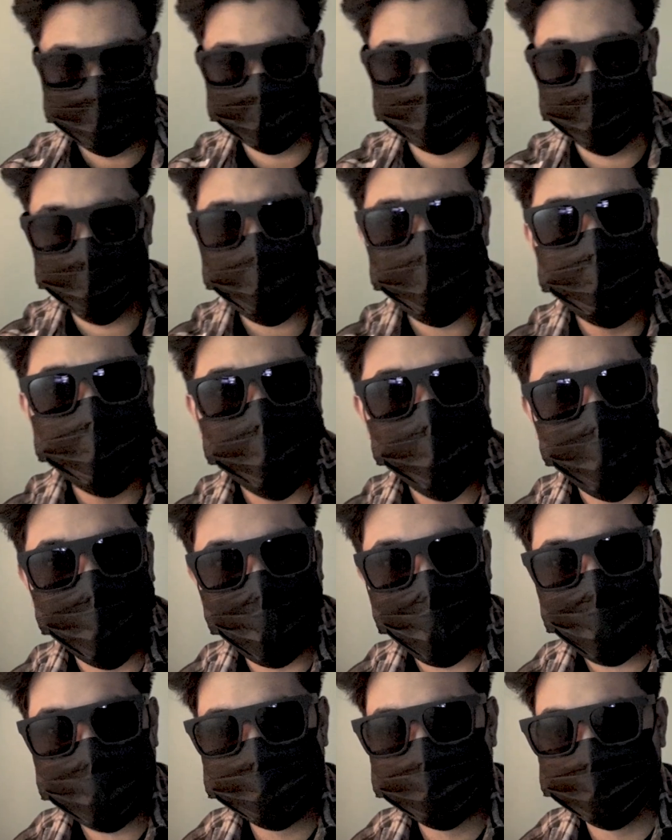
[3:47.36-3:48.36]
There were no
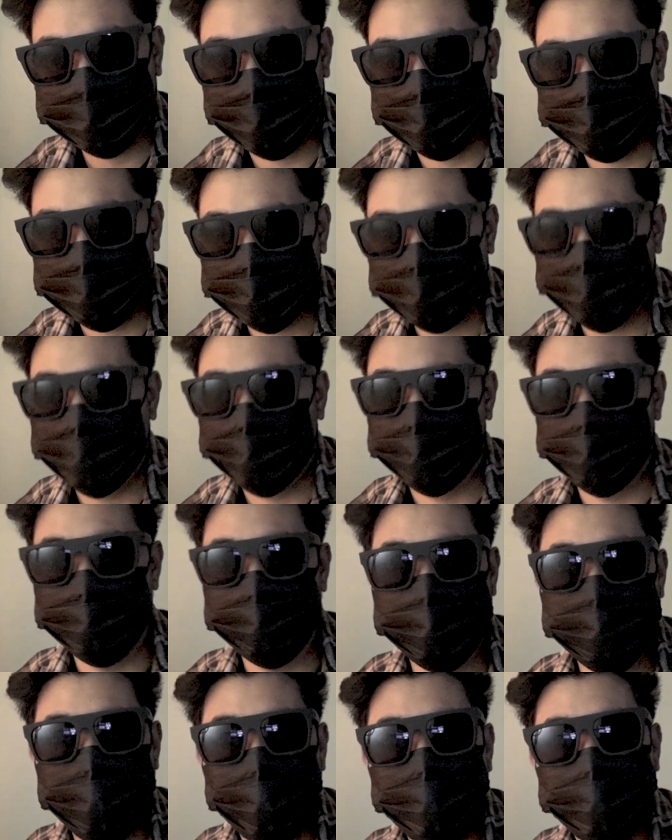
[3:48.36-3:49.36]
accents,
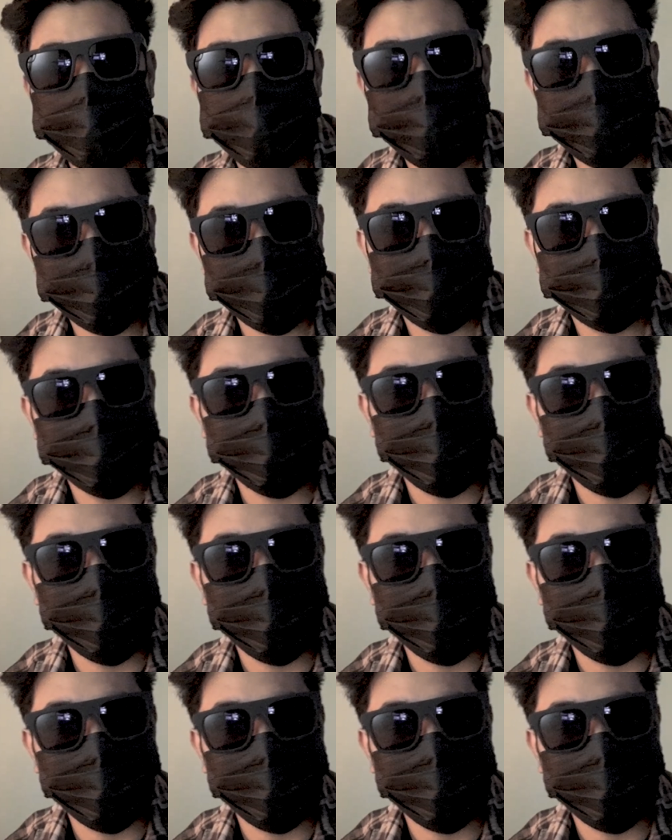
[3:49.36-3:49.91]
no different